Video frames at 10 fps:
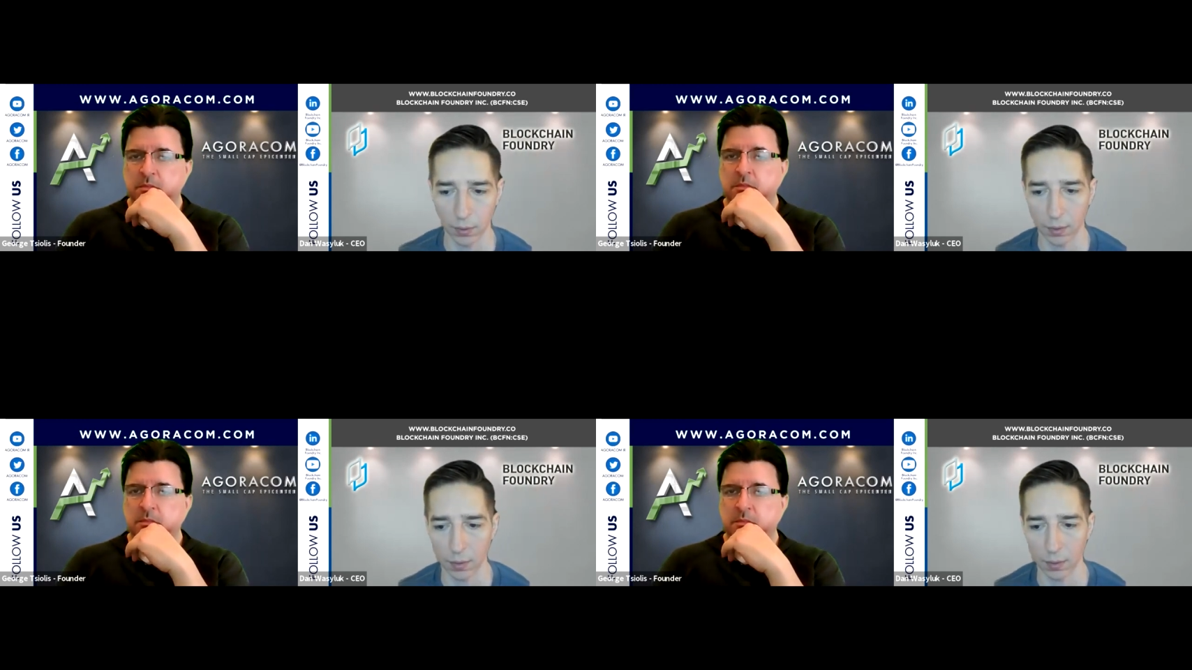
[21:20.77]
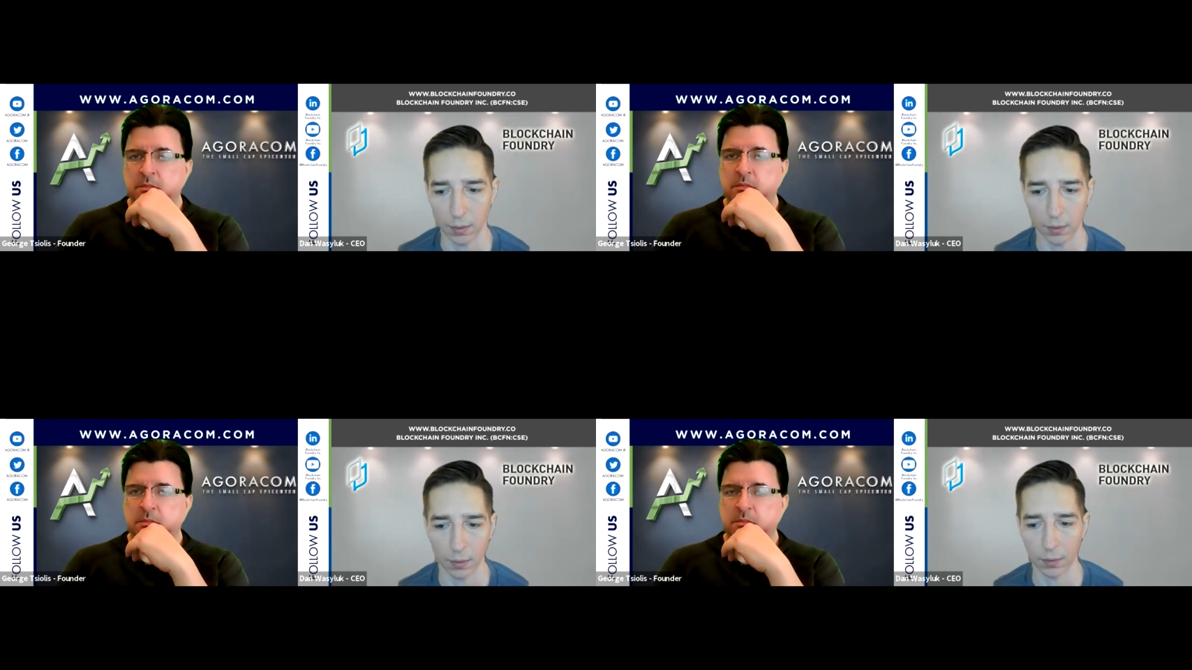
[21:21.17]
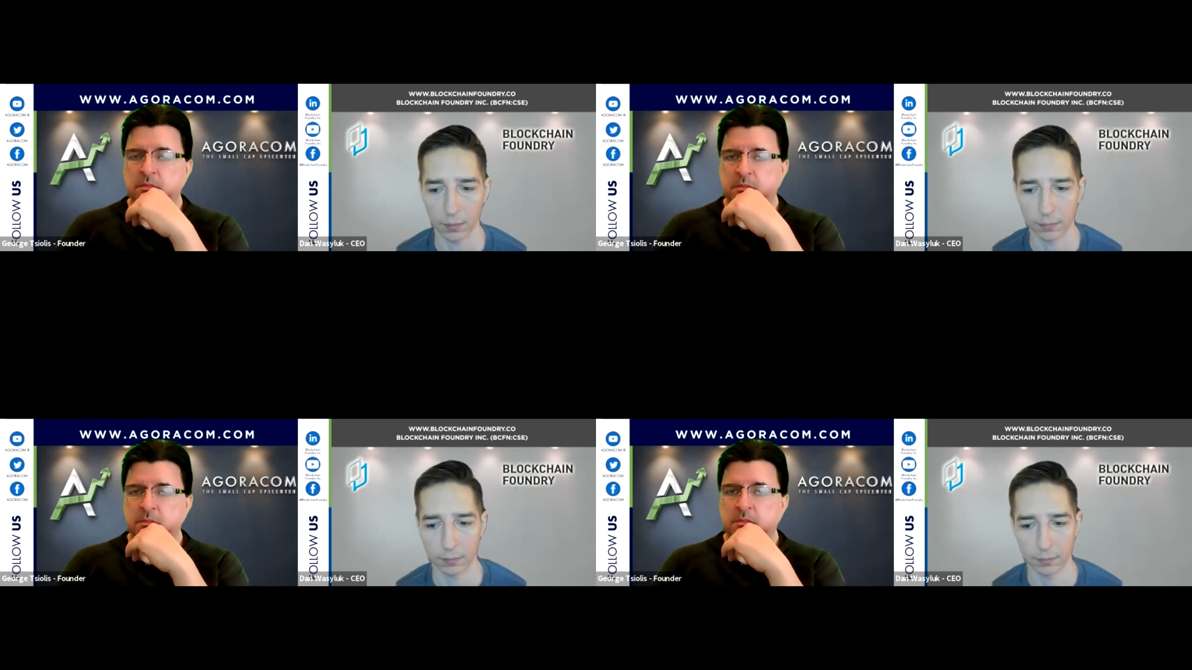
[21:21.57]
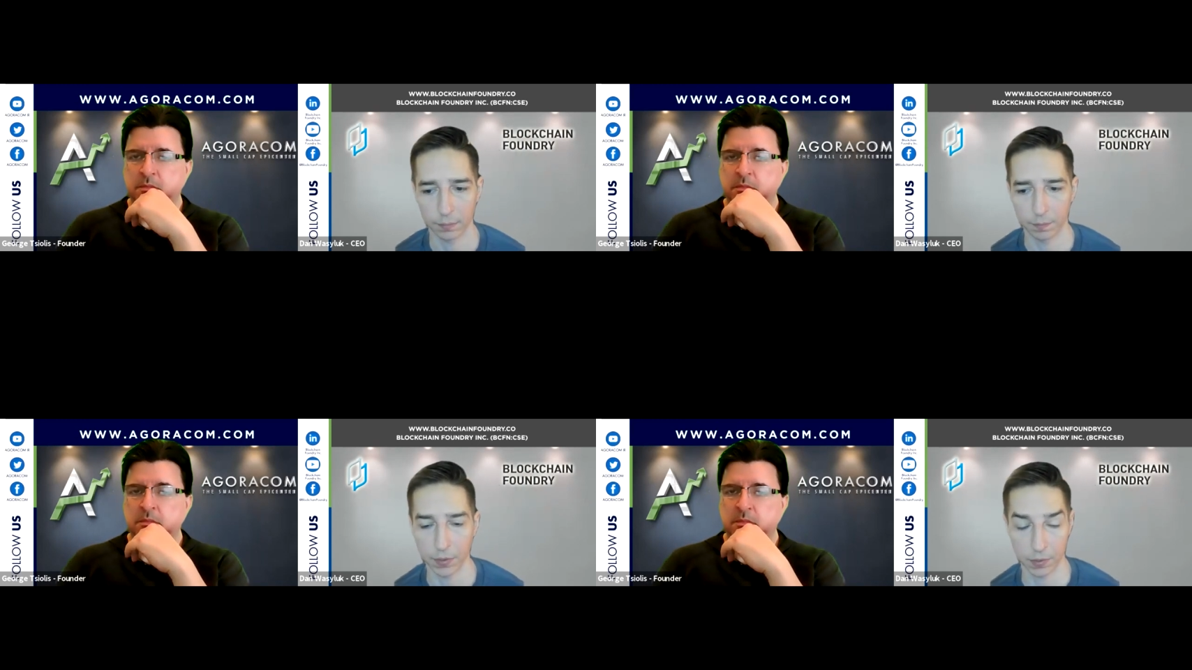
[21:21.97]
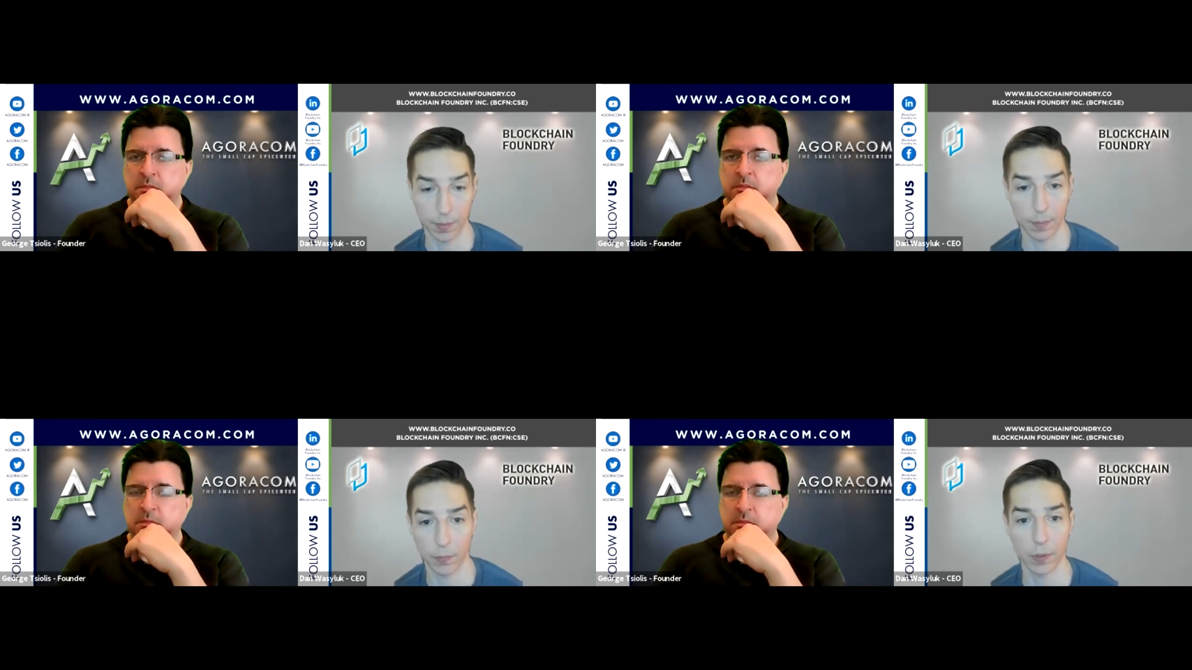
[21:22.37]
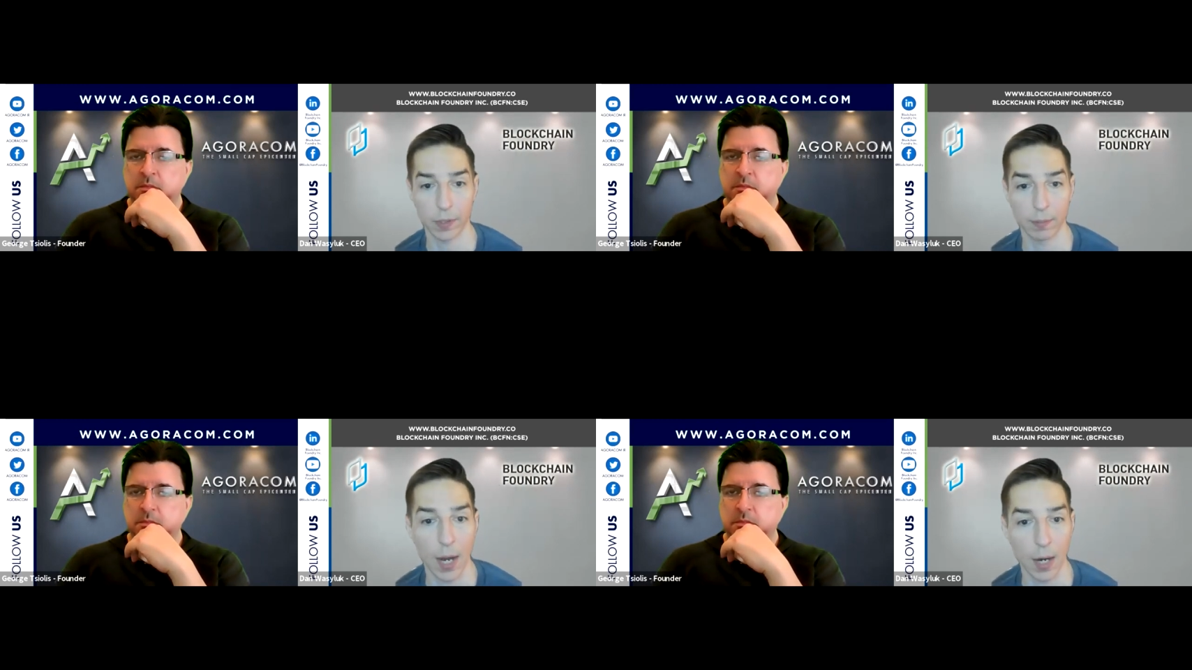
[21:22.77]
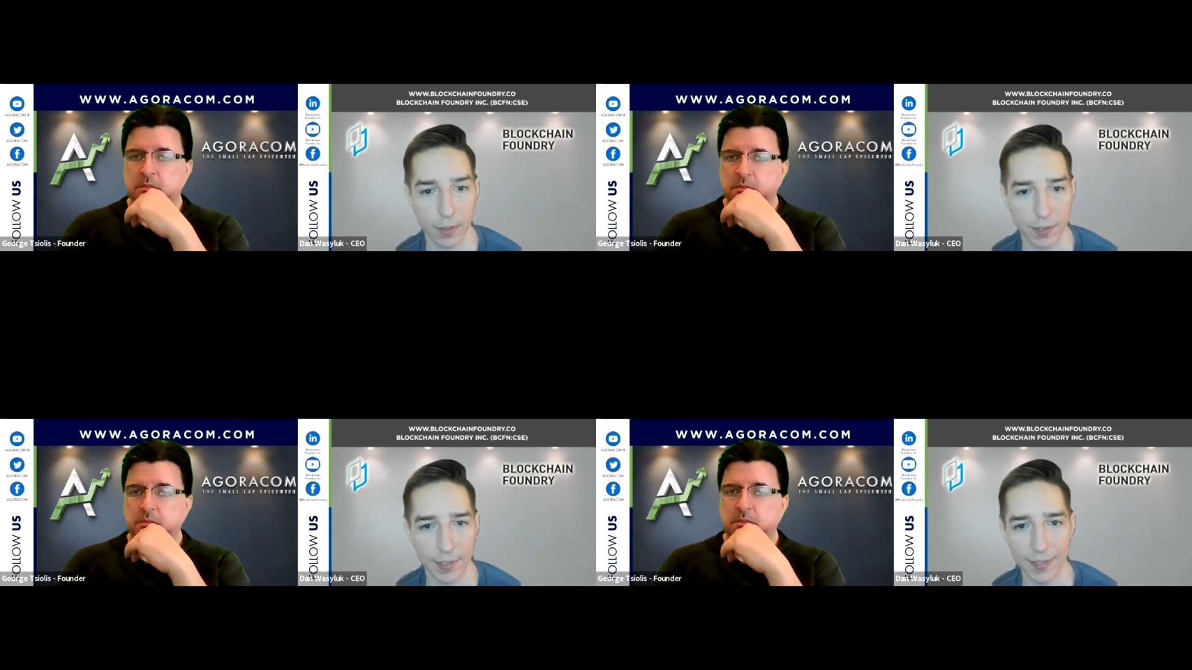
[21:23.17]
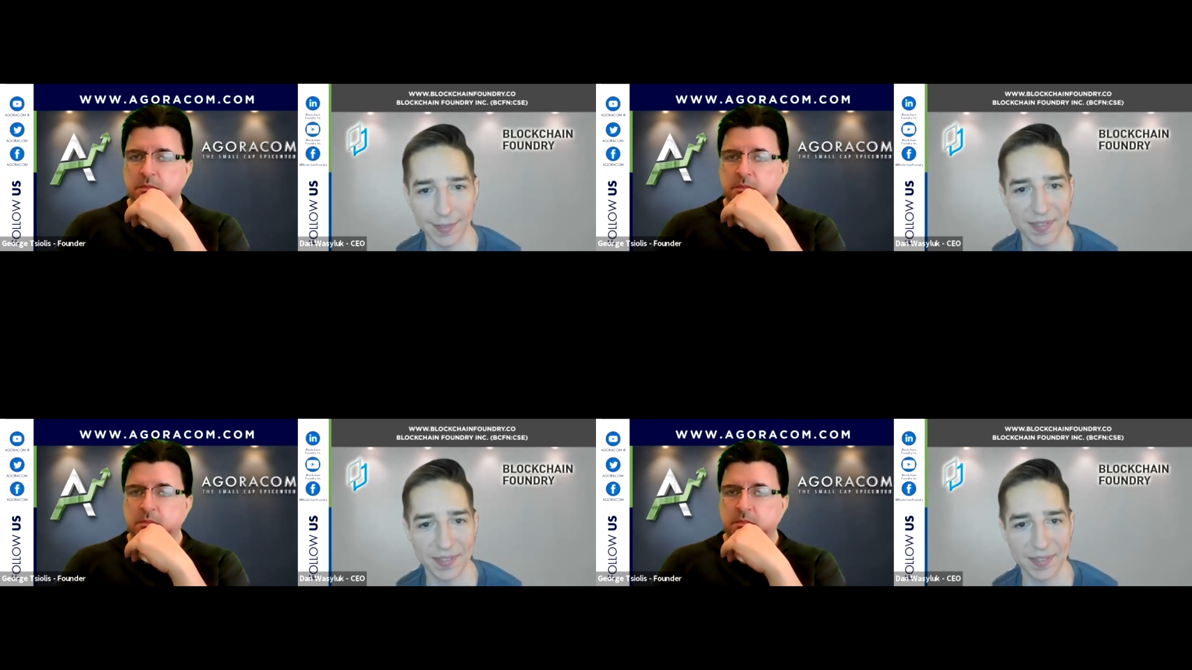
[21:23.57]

Speaker 1: Uh, there's a bit more democracy